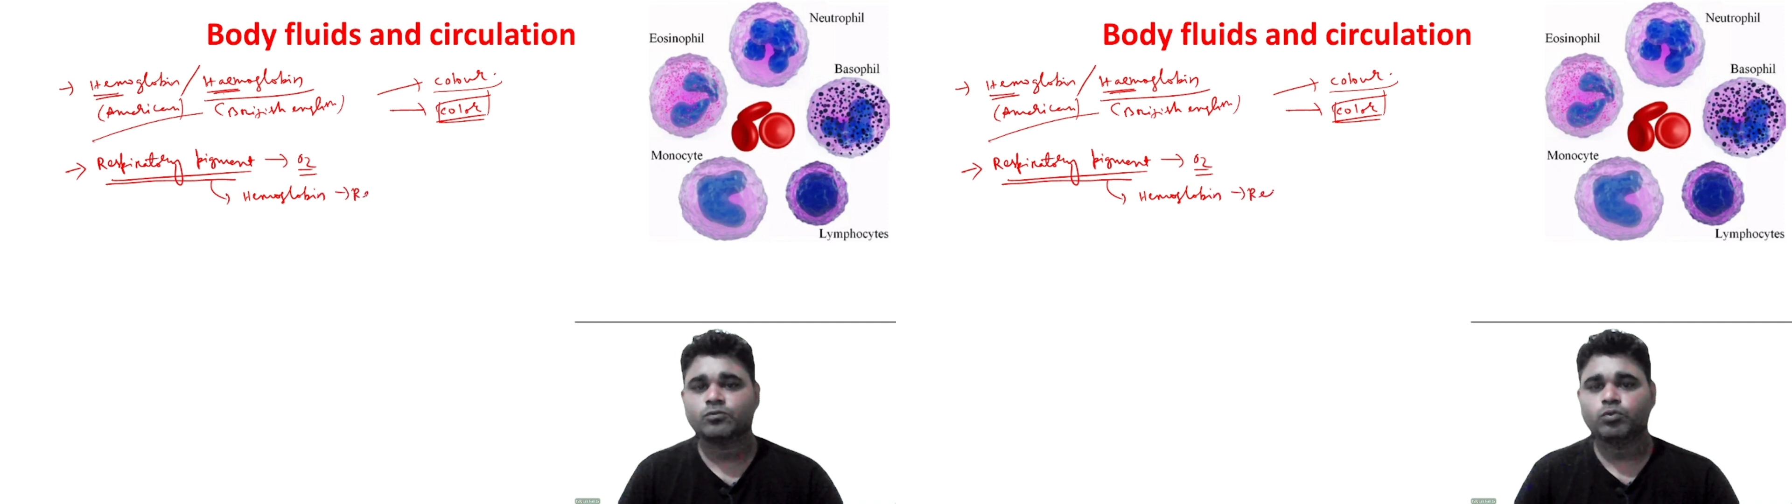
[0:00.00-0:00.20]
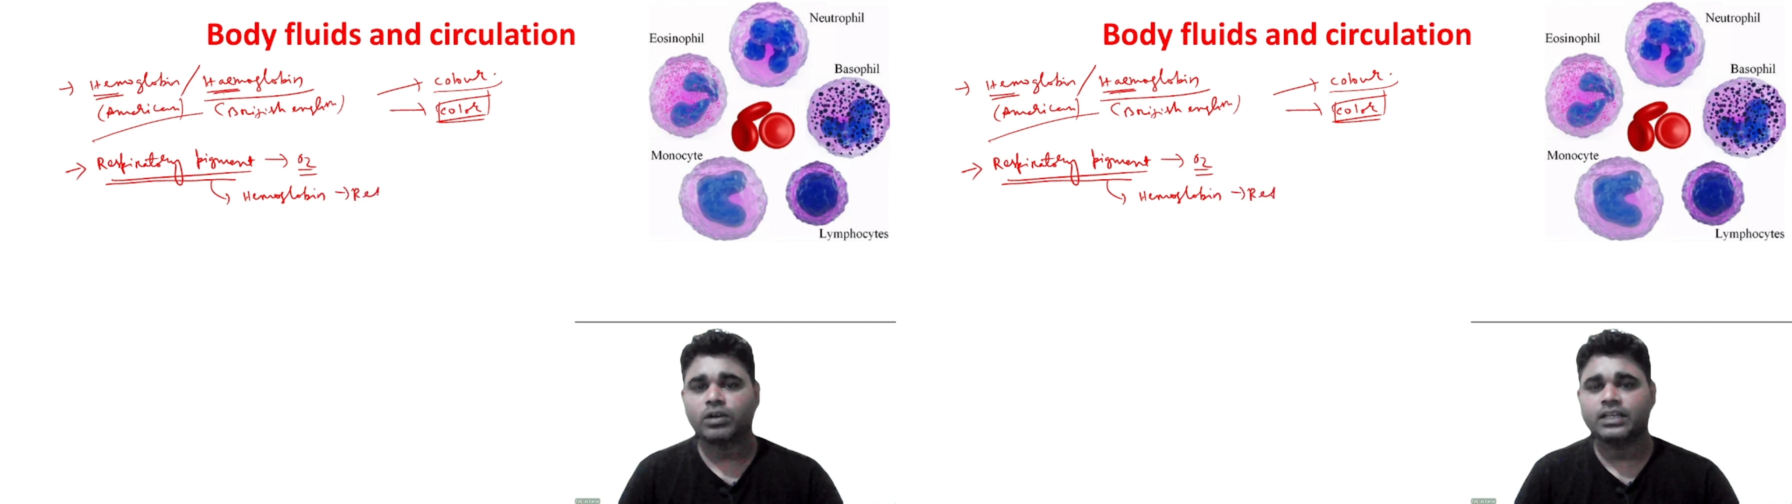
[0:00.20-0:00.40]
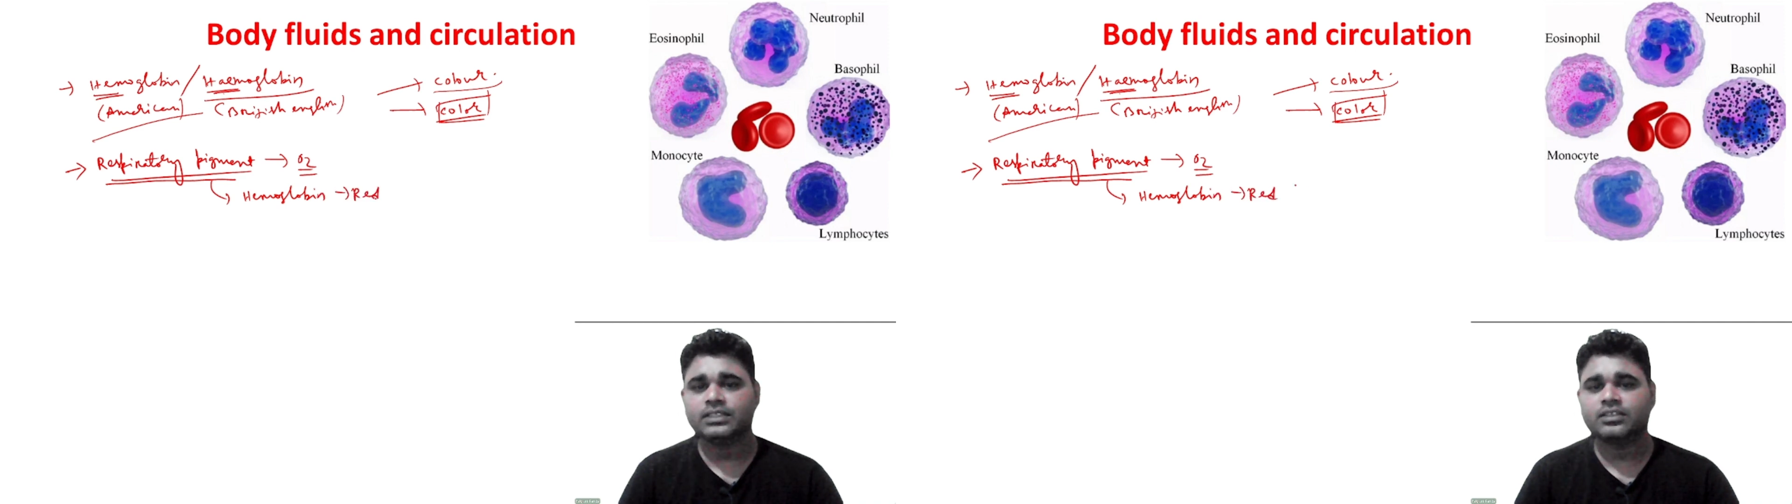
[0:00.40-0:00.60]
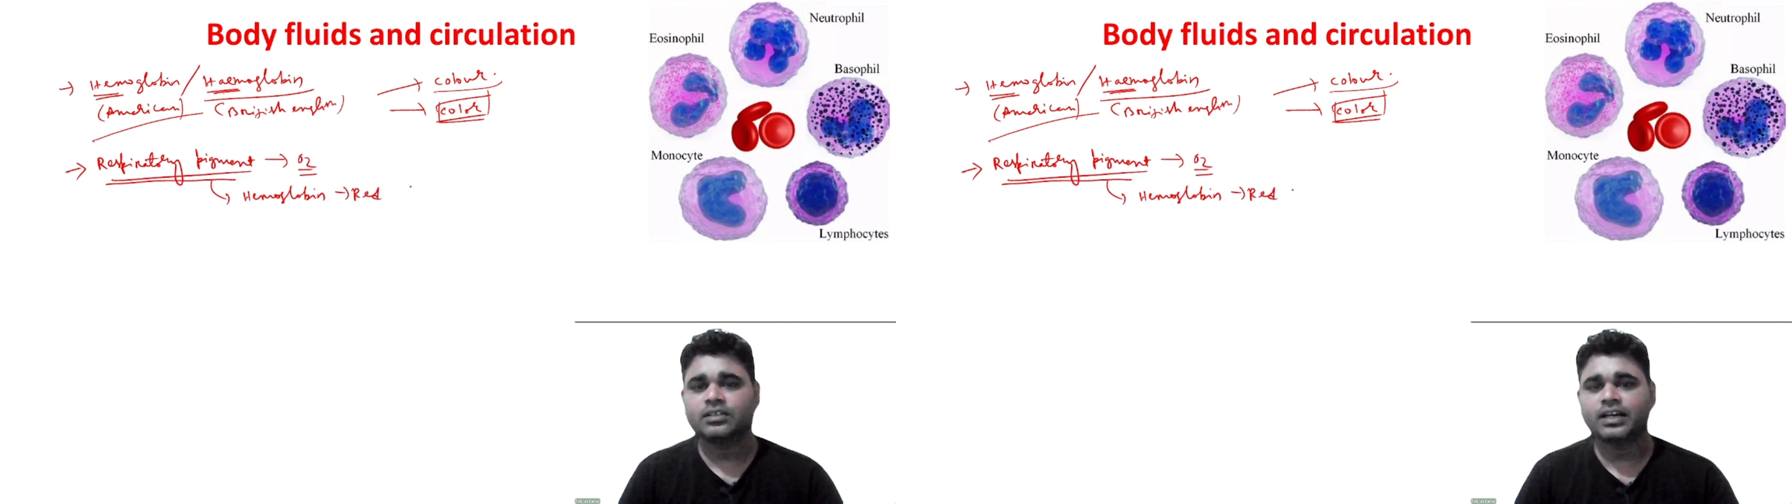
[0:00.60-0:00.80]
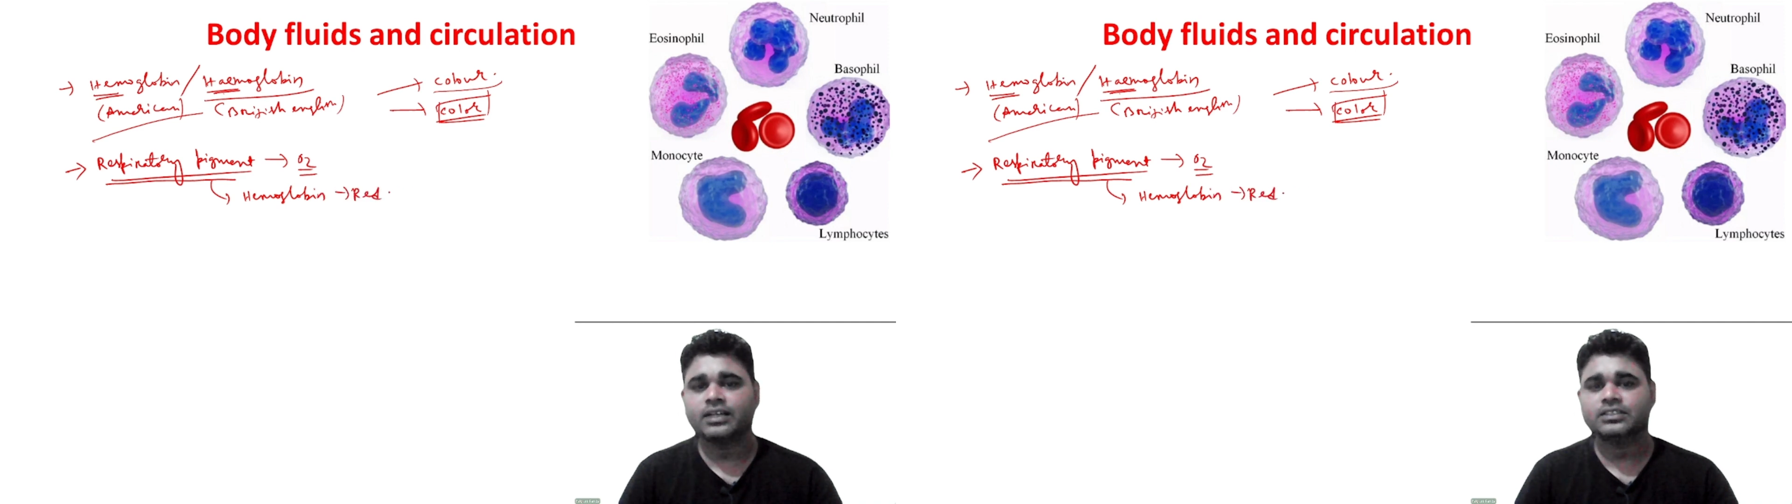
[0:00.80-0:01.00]
Why the
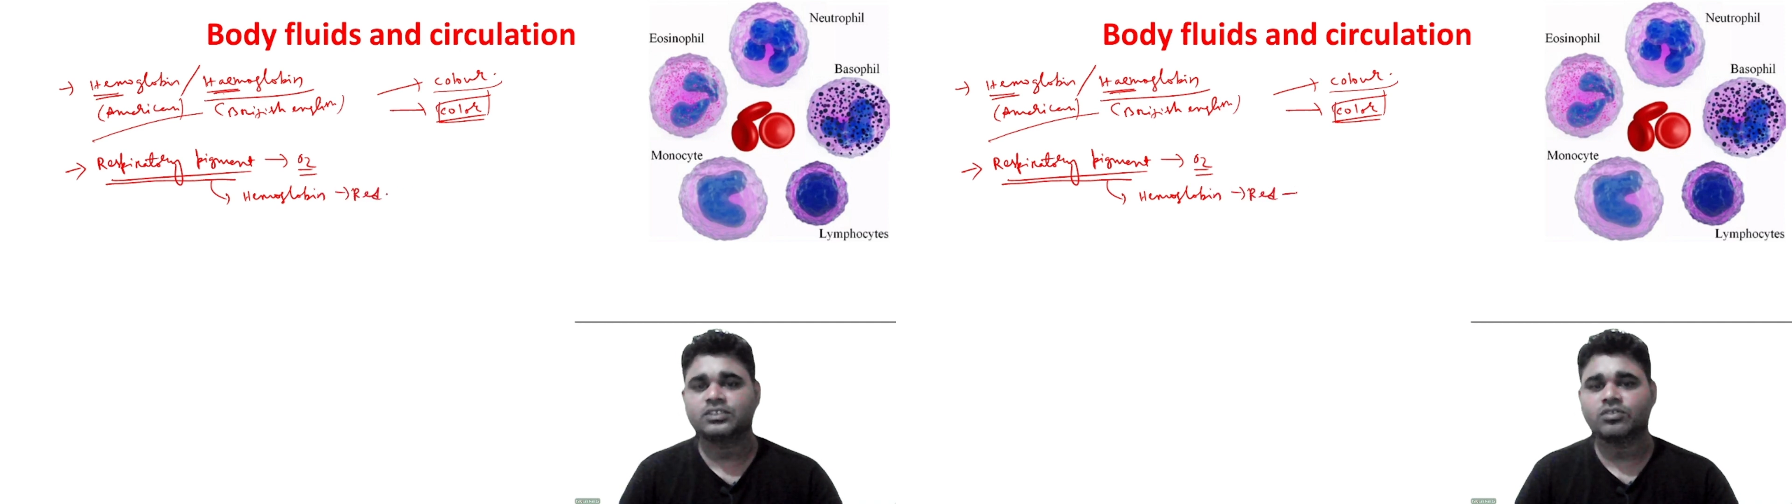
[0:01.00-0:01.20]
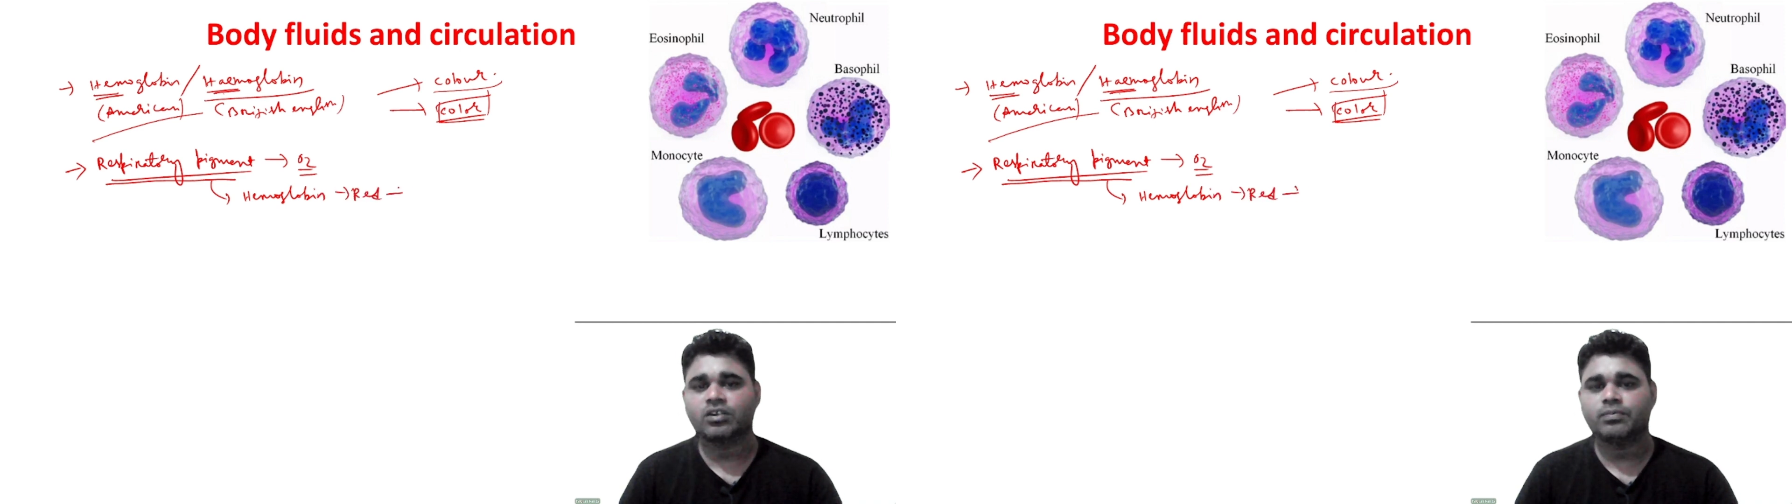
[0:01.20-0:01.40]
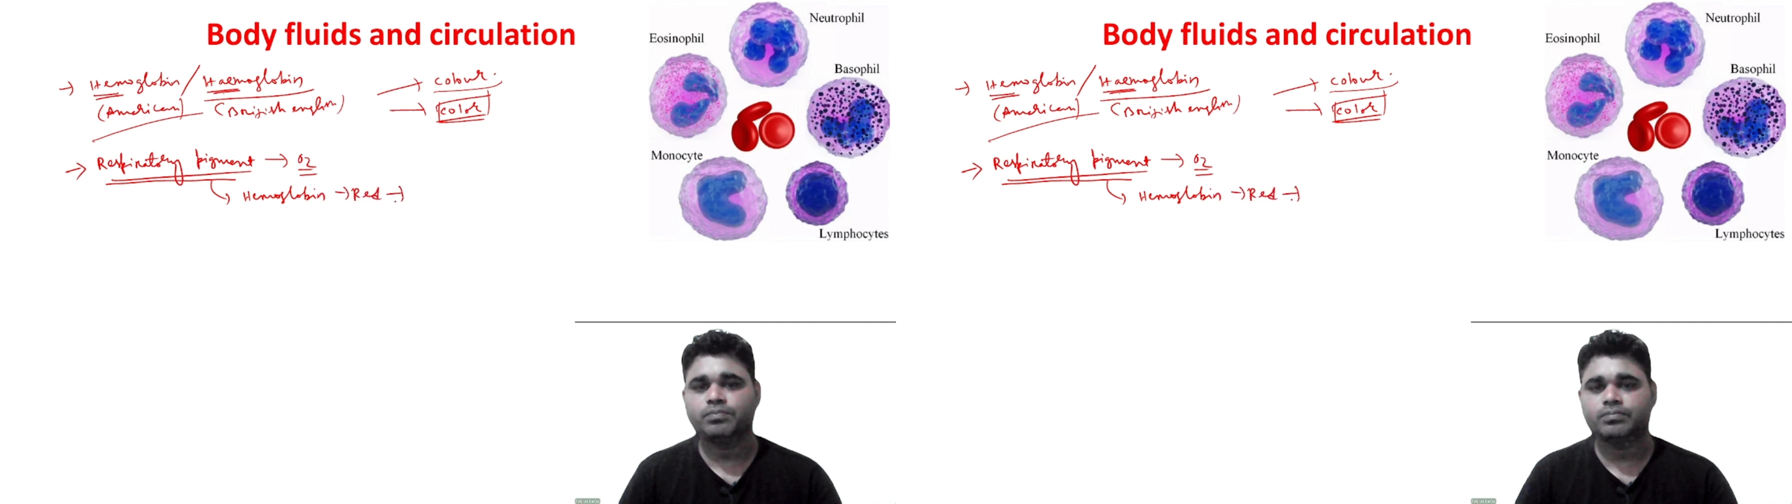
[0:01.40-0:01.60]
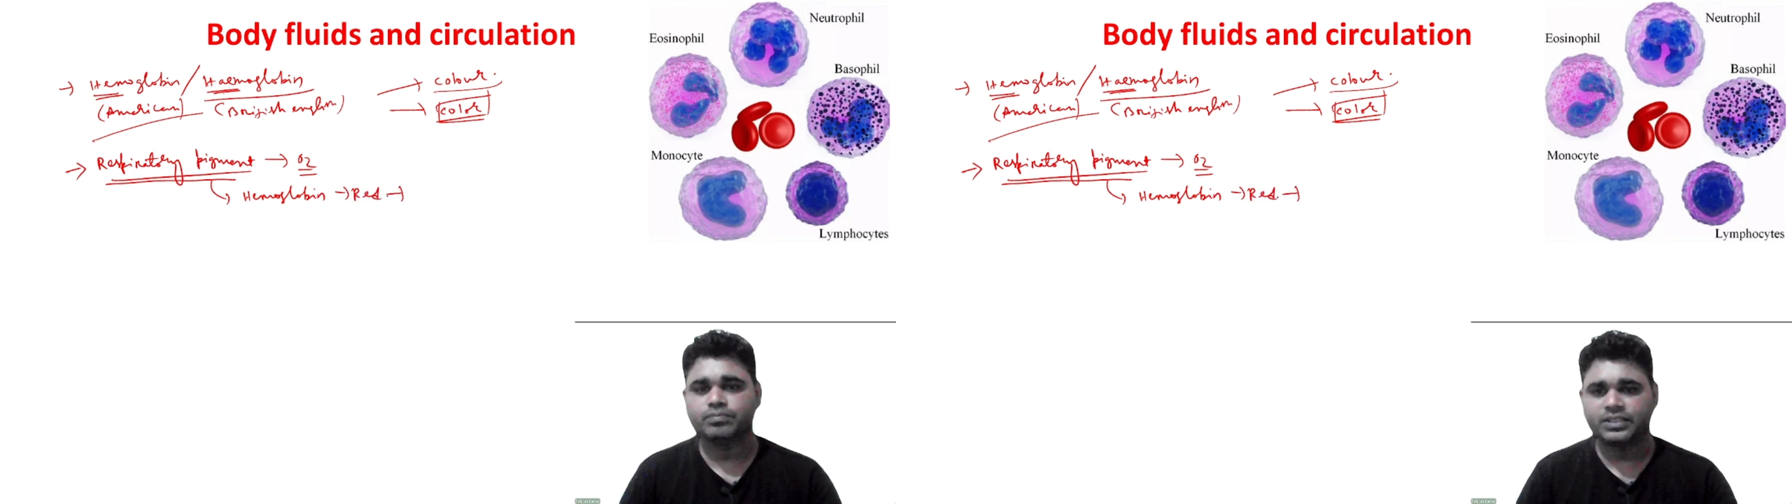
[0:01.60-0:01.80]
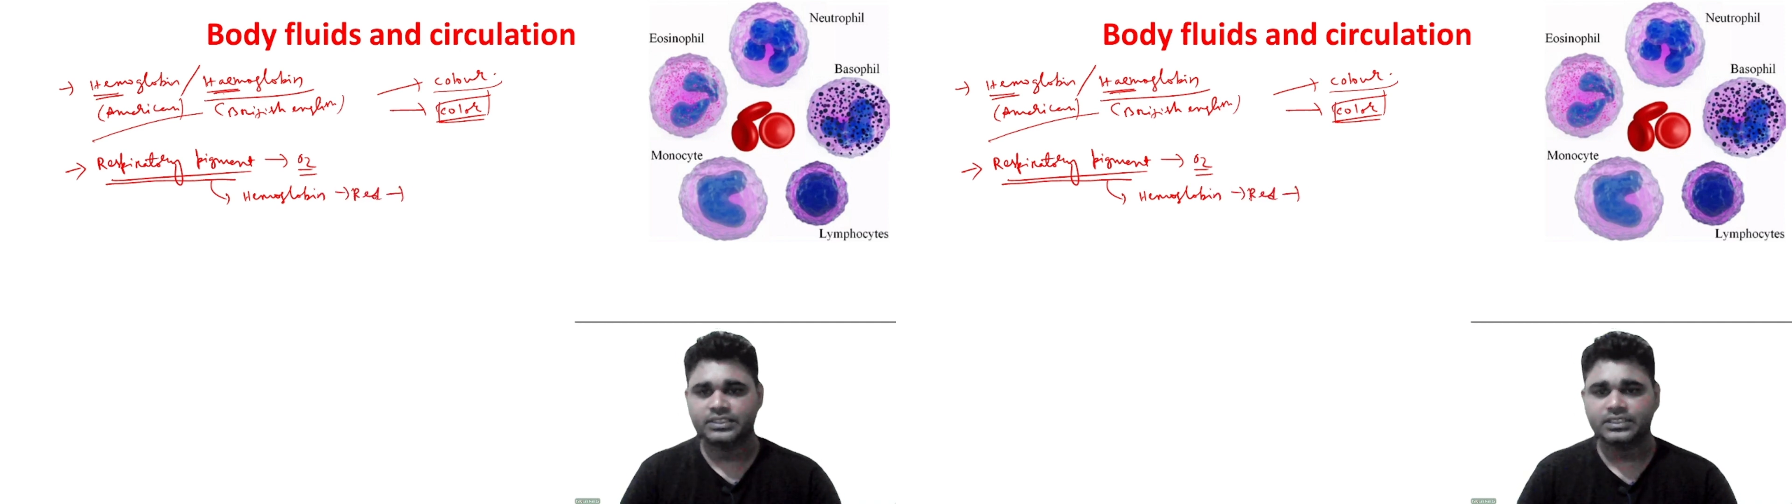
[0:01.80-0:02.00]
red is
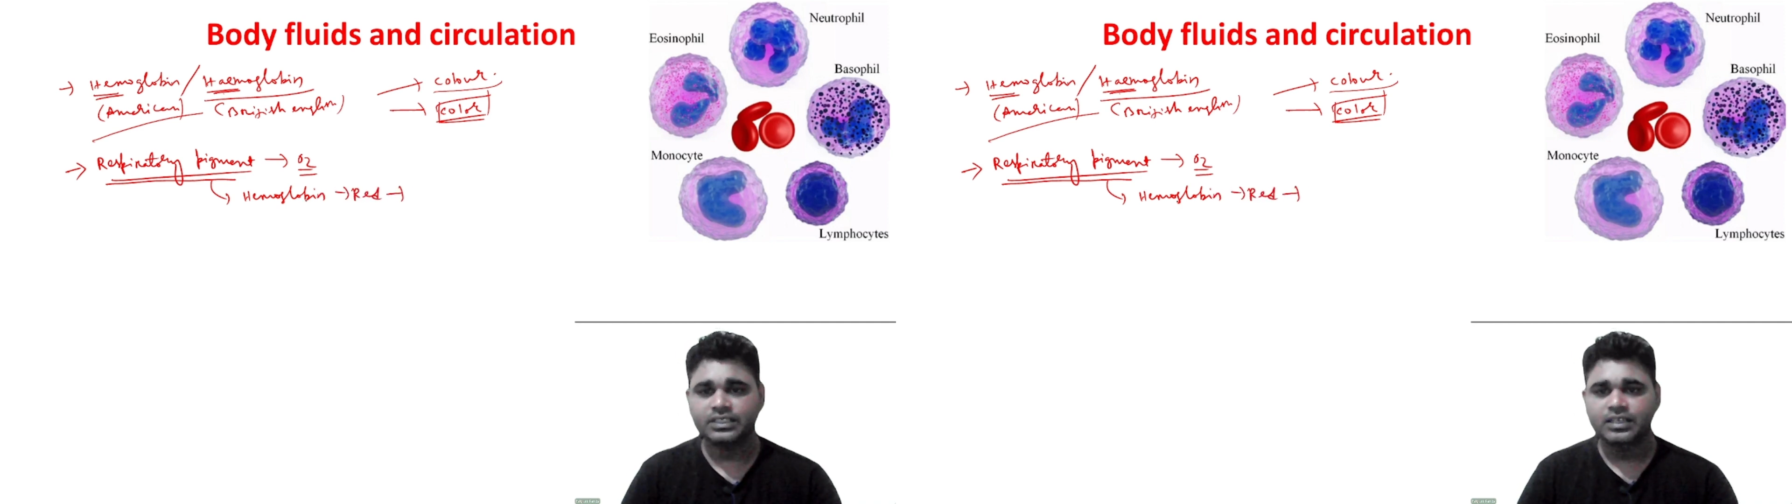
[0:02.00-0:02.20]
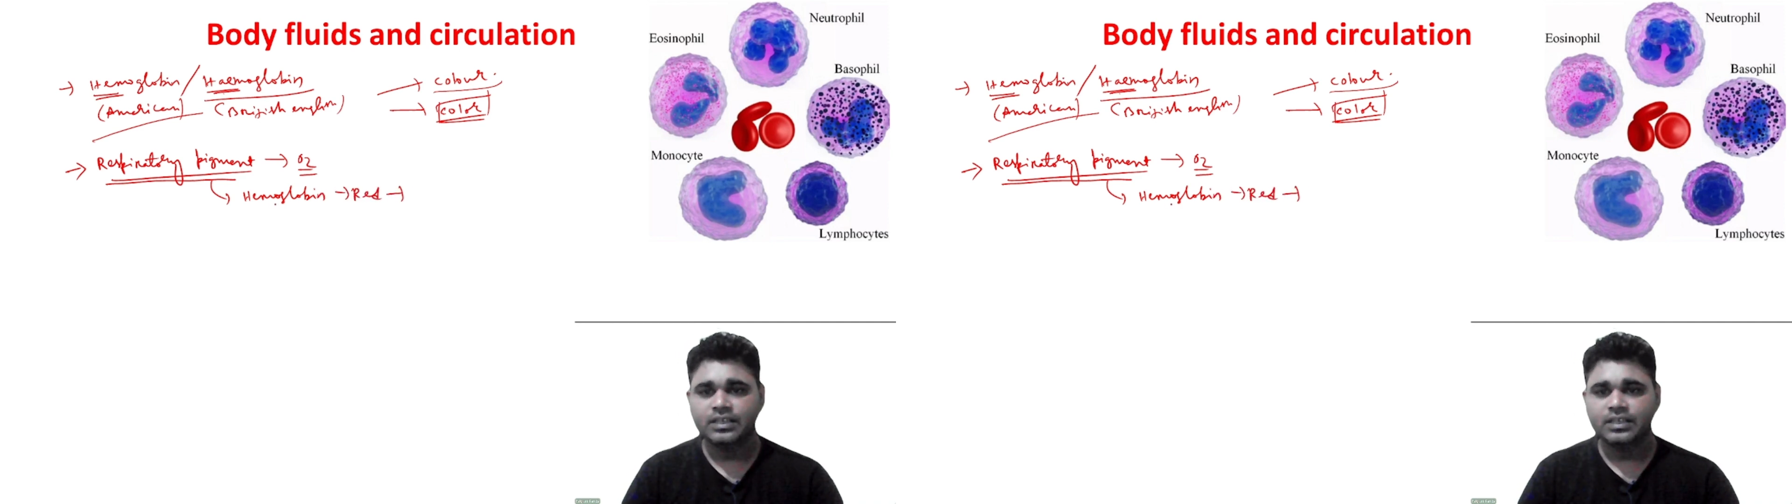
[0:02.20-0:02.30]
present?